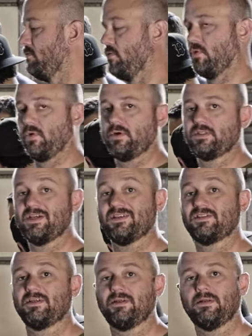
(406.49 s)
for
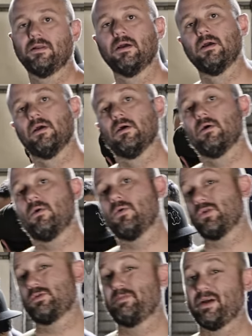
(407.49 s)
testing
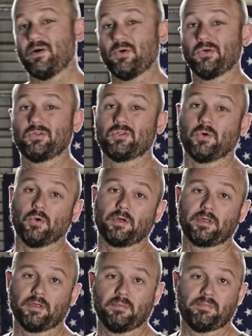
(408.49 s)
horsepower,
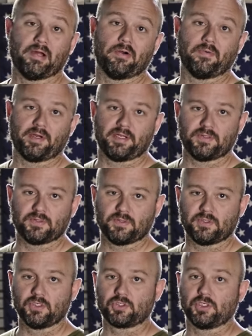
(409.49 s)
torque, power ratings.
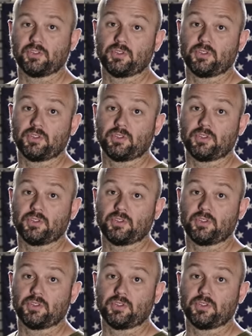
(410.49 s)
Essentially,